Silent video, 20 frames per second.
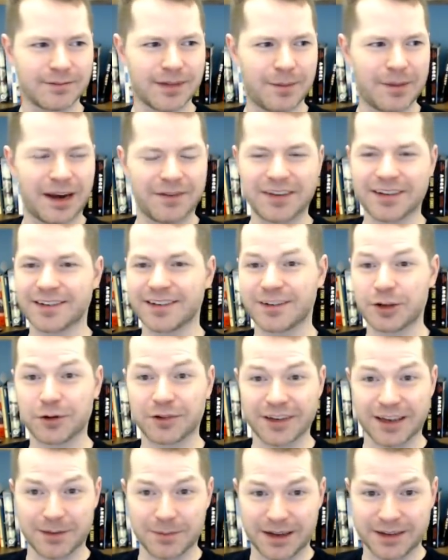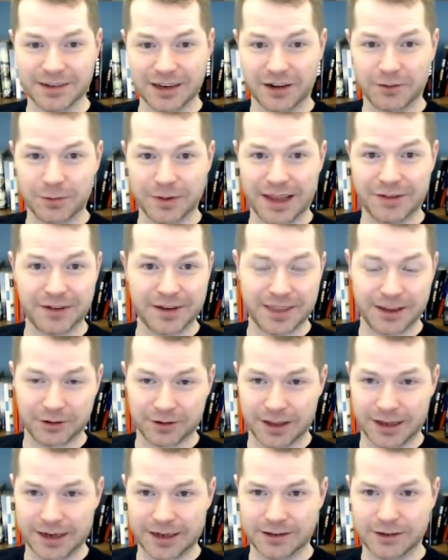I mean, I've disassociated myself with everything
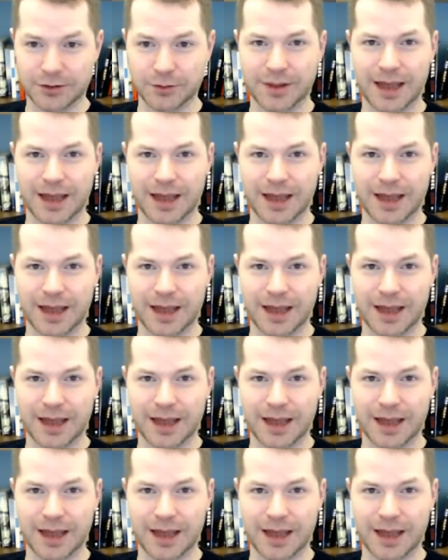relating to